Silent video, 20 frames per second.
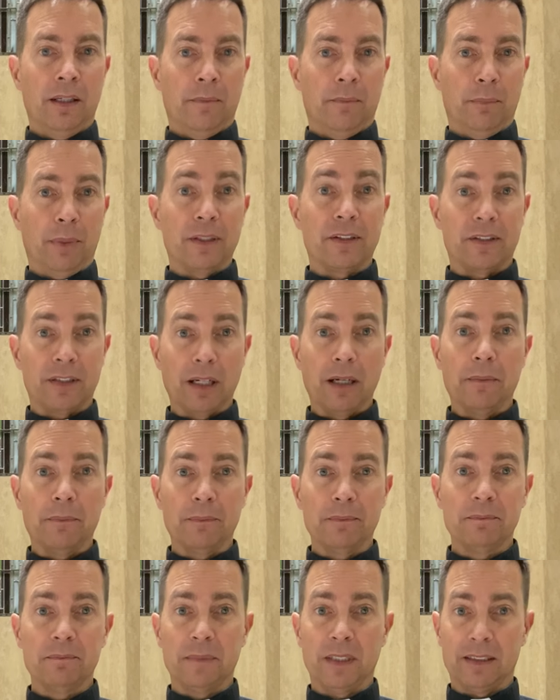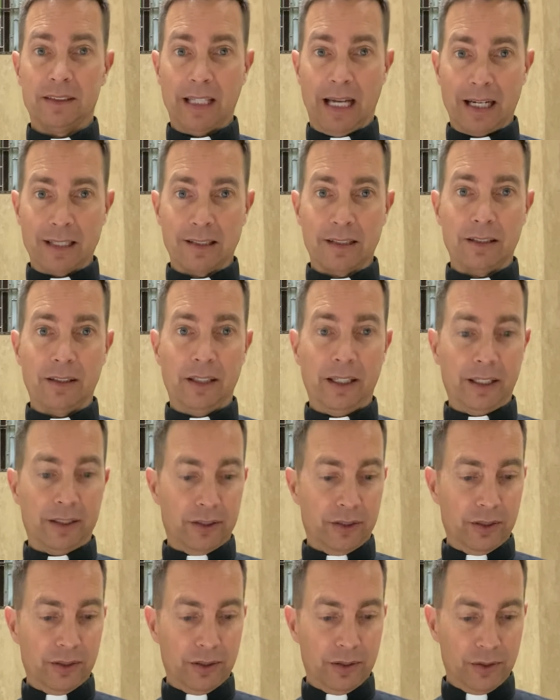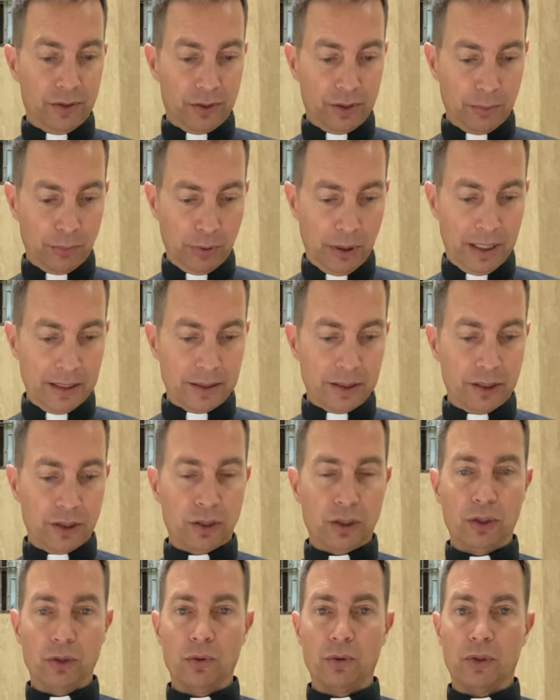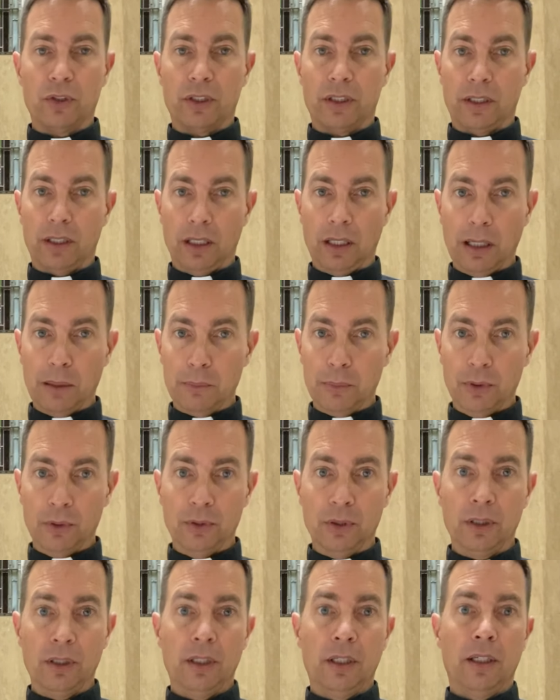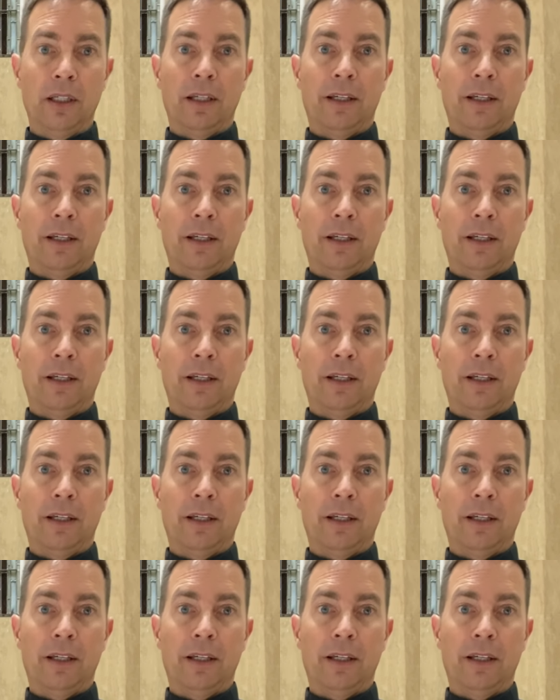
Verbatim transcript: But some, the tax collectors, the prostitutes, the humble,